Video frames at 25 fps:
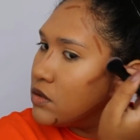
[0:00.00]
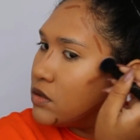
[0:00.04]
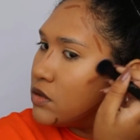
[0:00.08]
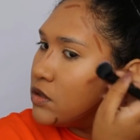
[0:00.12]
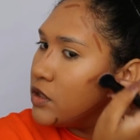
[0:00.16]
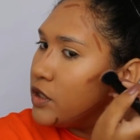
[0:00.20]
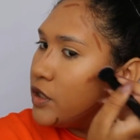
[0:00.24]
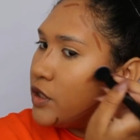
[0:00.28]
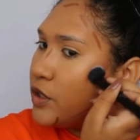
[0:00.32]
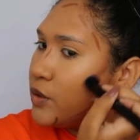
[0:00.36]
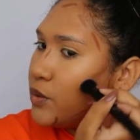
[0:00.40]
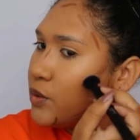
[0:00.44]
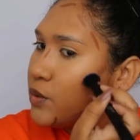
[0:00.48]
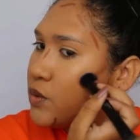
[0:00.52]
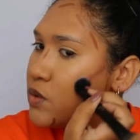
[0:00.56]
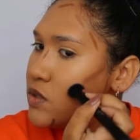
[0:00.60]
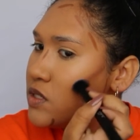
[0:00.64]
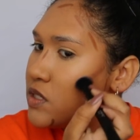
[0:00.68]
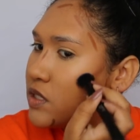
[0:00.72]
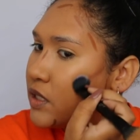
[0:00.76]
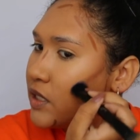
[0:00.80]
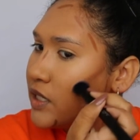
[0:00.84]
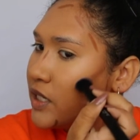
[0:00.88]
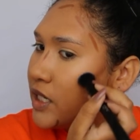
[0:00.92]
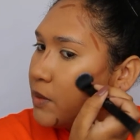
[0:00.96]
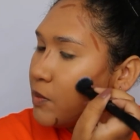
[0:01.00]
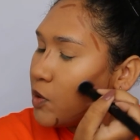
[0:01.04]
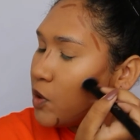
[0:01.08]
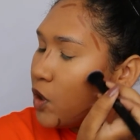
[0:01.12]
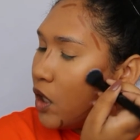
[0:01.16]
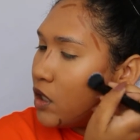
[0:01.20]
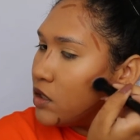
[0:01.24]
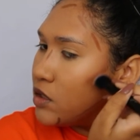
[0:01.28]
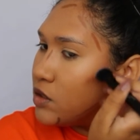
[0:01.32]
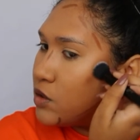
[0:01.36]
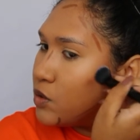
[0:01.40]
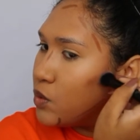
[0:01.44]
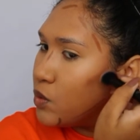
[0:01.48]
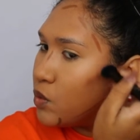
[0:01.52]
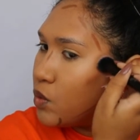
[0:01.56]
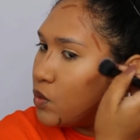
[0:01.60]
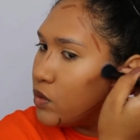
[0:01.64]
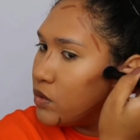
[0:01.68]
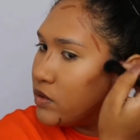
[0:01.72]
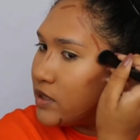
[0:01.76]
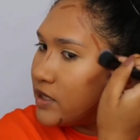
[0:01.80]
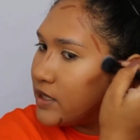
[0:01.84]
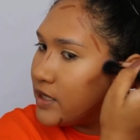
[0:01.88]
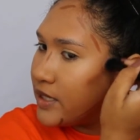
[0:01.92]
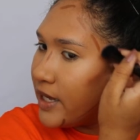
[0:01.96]
use cream contour all
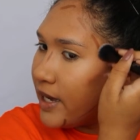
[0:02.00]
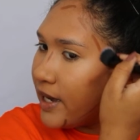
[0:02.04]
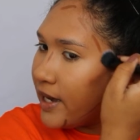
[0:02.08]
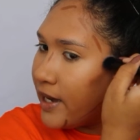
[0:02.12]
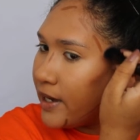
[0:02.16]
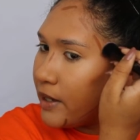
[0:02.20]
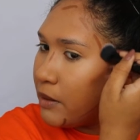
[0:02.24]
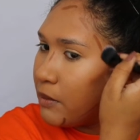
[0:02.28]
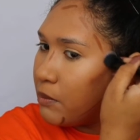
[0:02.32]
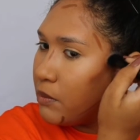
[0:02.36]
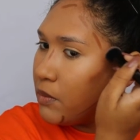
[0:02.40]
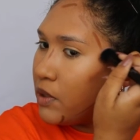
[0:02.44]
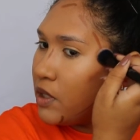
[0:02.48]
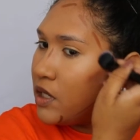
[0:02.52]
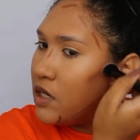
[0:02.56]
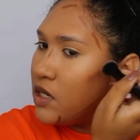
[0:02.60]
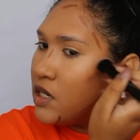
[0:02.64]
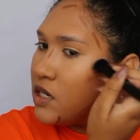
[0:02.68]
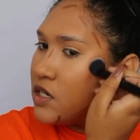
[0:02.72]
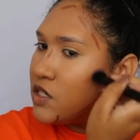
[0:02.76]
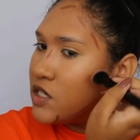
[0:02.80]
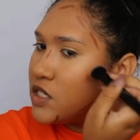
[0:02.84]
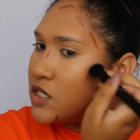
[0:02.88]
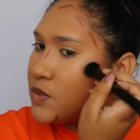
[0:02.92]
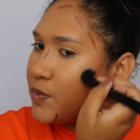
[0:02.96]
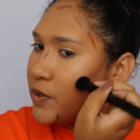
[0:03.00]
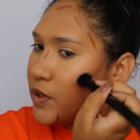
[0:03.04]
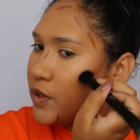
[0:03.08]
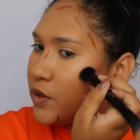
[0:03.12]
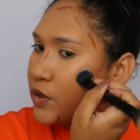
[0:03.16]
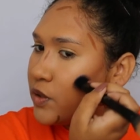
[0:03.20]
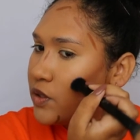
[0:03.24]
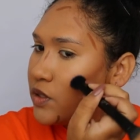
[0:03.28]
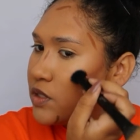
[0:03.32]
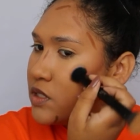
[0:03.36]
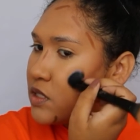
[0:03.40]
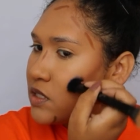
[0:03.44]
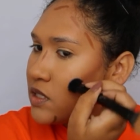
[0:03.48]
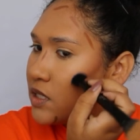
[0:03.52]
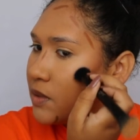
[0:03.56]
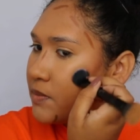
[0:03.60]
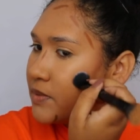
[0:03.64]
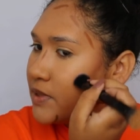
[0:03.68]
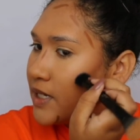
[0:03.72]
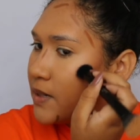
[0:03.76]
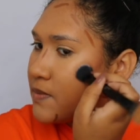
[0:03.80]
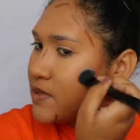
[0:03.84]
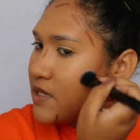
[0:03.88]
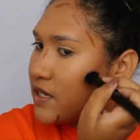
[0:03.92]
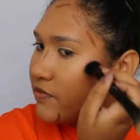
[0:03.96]
the time just because
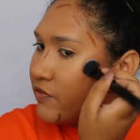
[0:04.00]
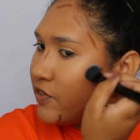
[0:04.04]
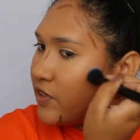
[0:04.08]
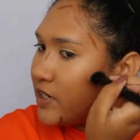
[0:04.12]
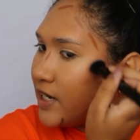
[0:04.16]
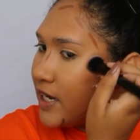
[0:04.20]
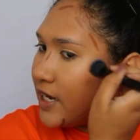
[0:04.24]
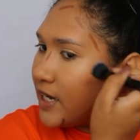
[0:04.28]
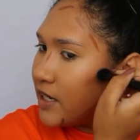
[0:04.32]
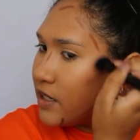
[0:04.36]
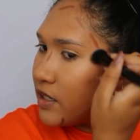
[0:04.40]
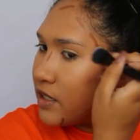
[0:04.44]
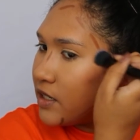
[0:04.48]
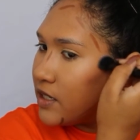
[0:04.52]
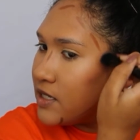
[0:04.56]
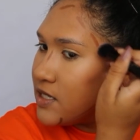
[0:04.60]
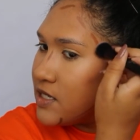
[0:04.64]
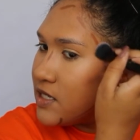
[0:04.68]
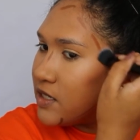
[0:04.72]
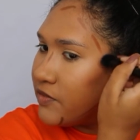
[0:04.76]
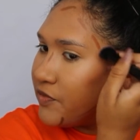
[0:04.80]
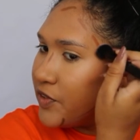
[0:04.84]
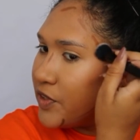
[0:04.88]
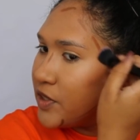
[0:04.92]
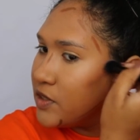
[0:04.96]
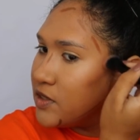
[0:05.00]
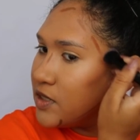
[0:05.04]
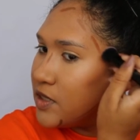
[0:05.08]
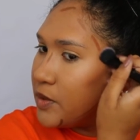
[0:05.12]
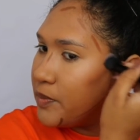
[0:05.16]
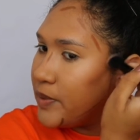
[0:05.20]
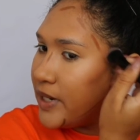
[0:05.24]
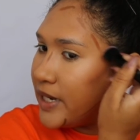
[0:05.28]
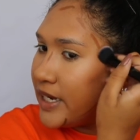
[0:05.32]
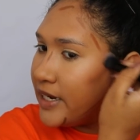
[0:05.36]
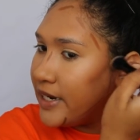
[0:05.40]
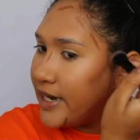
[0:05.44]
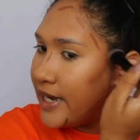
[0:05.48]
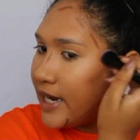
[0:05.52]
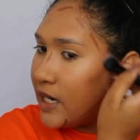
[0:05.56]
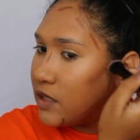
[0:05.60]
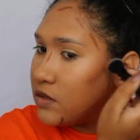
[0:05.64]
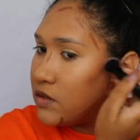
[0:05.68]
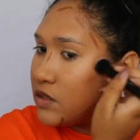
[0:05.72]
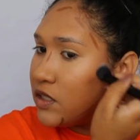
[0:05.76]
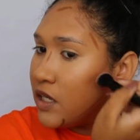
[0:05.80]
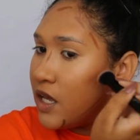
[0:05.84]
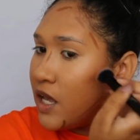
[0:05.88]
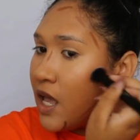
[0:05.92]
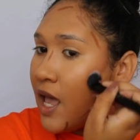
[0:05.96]
sometimes I feel like it's difficult to blend out